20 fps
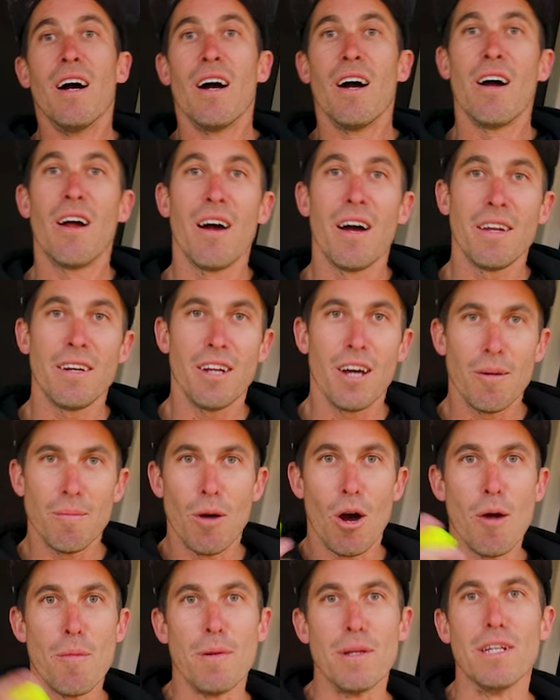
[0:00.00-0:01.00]
Alright, I'm
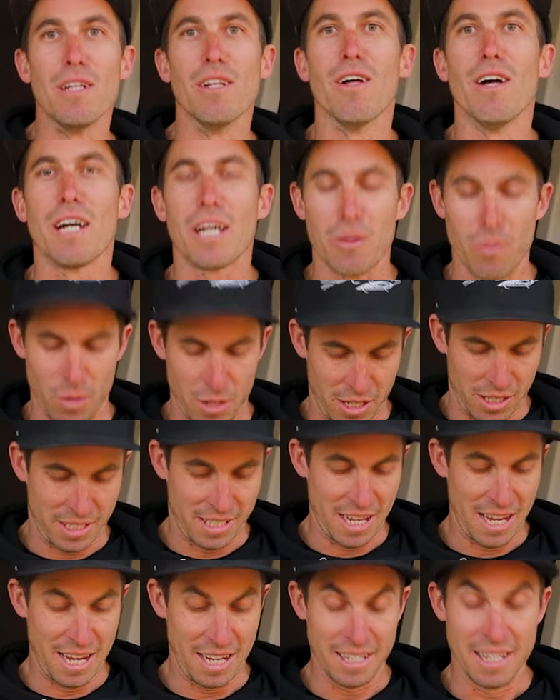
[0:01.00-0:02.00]
hoping you're liking what you're
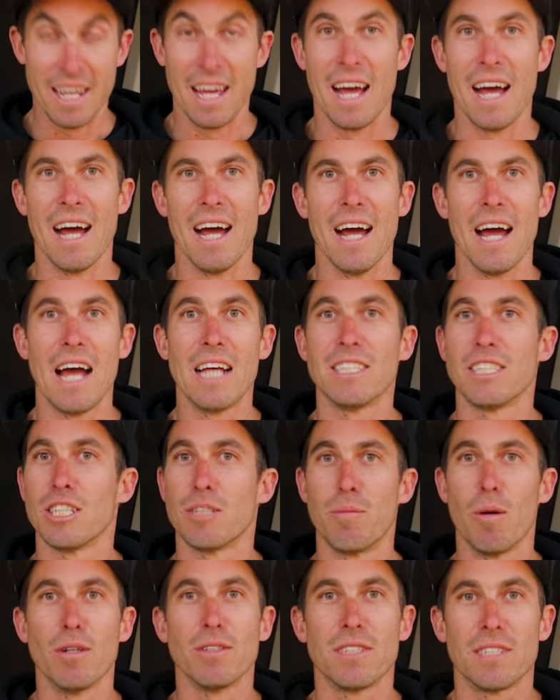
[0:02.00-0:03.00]
seeing. As you're
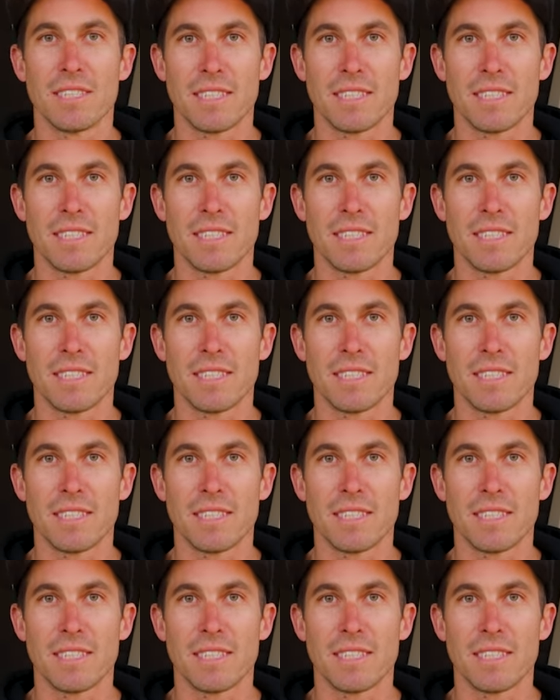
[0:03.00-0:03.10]
supposed to